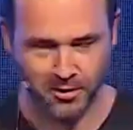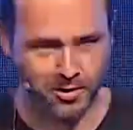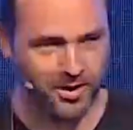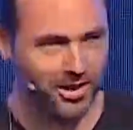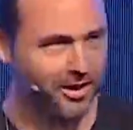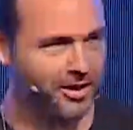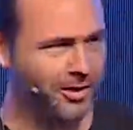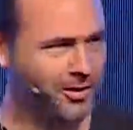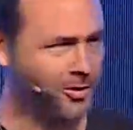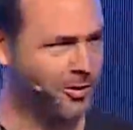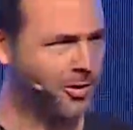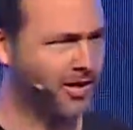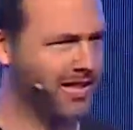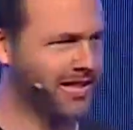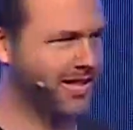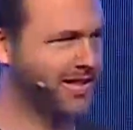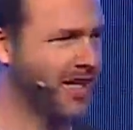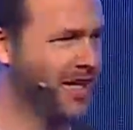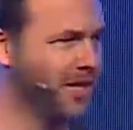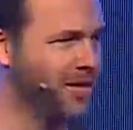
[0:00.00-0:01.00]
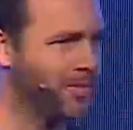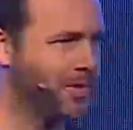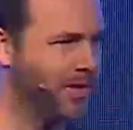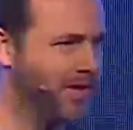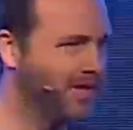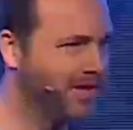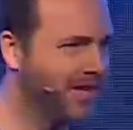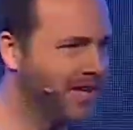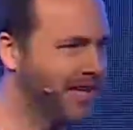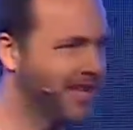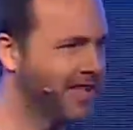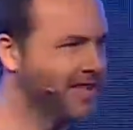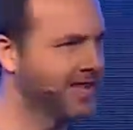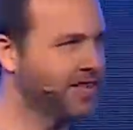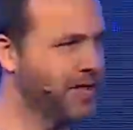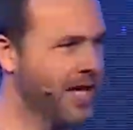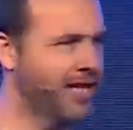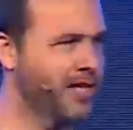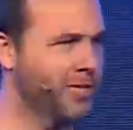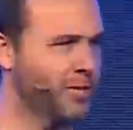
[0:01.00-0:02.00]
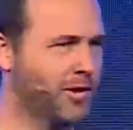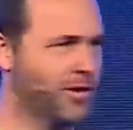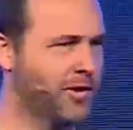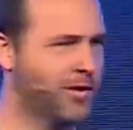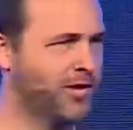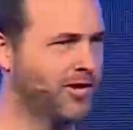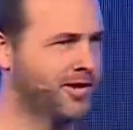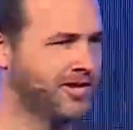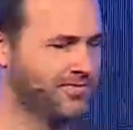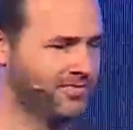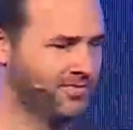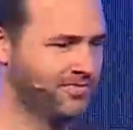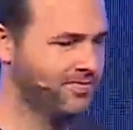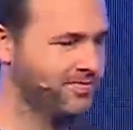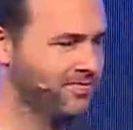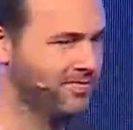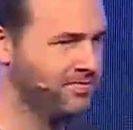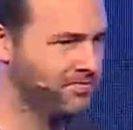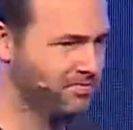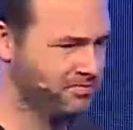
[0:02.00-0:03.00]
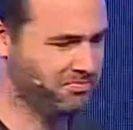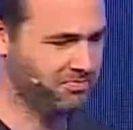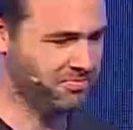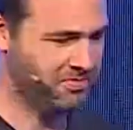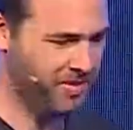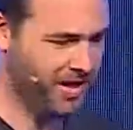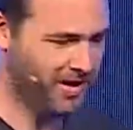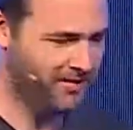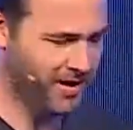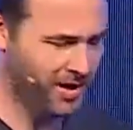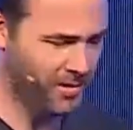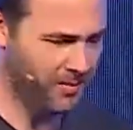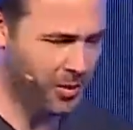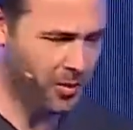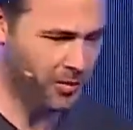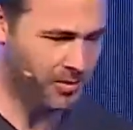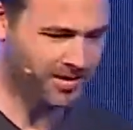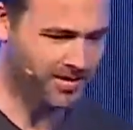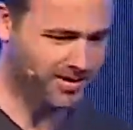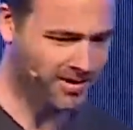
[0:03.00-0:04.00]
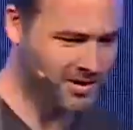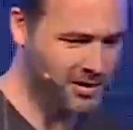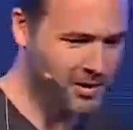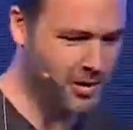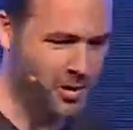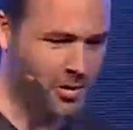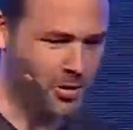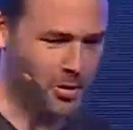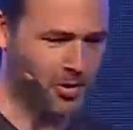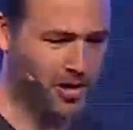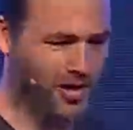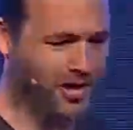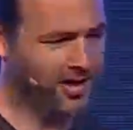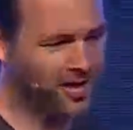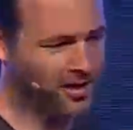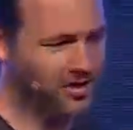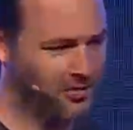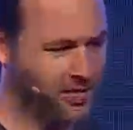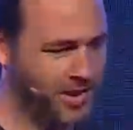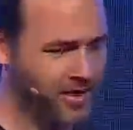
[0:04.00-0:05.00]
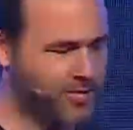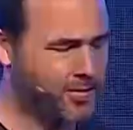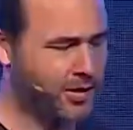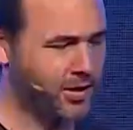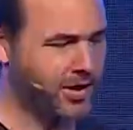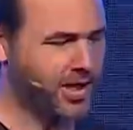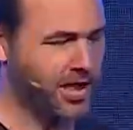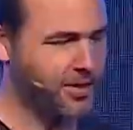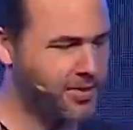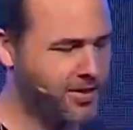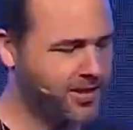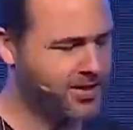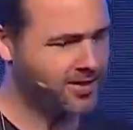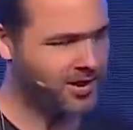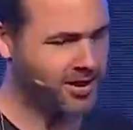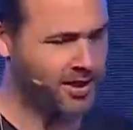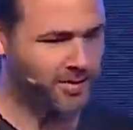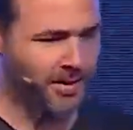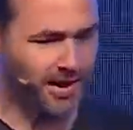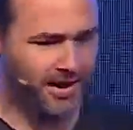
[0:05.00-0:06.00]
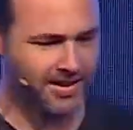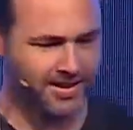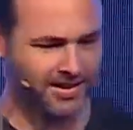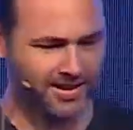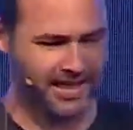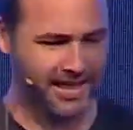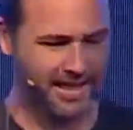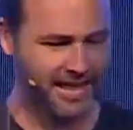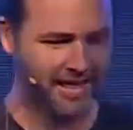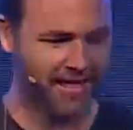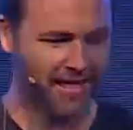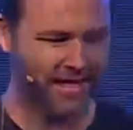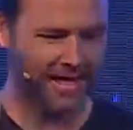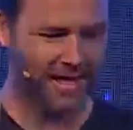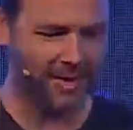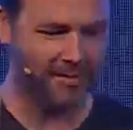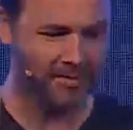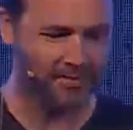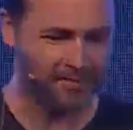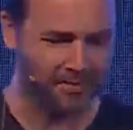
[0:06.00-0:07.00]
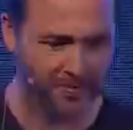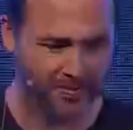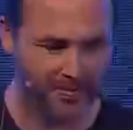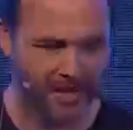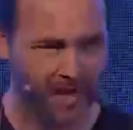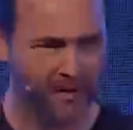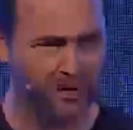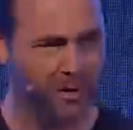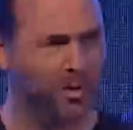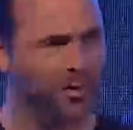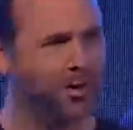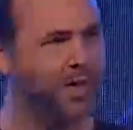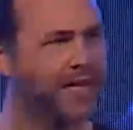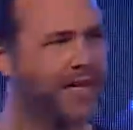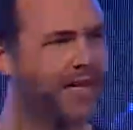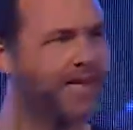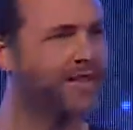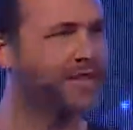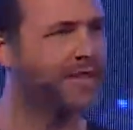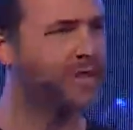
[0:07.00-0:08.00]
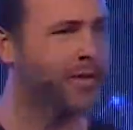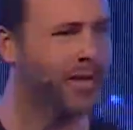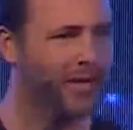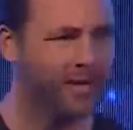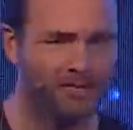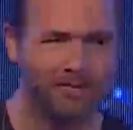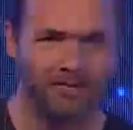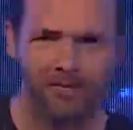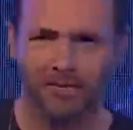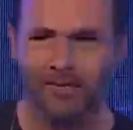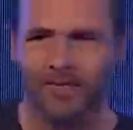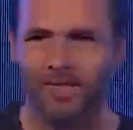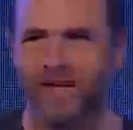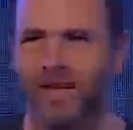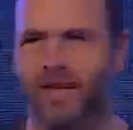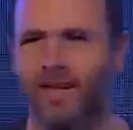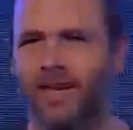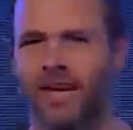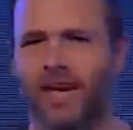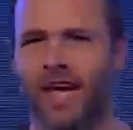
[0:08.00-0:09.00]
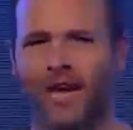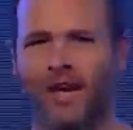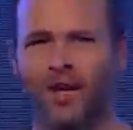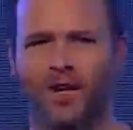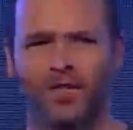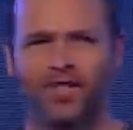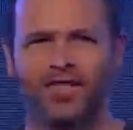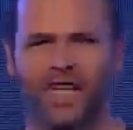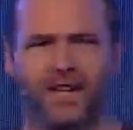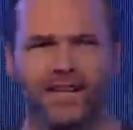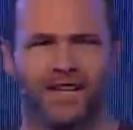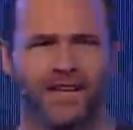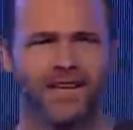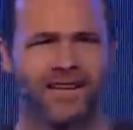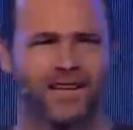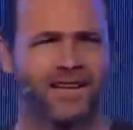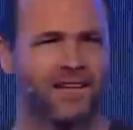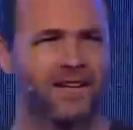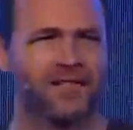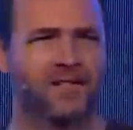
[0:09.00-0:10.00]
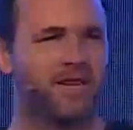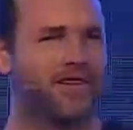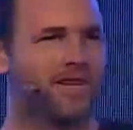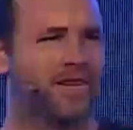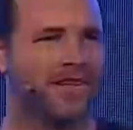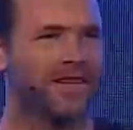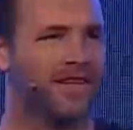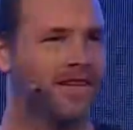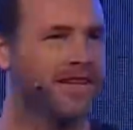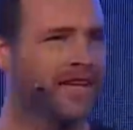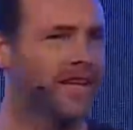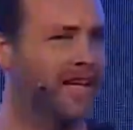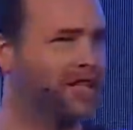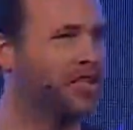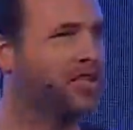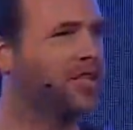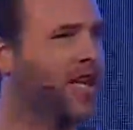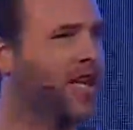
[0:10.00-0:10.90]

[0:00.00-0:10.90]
was getting to the really exciting part, right? I think we could all have that moment where it's building up in suspense and we really get into it. And all of a sudden, it just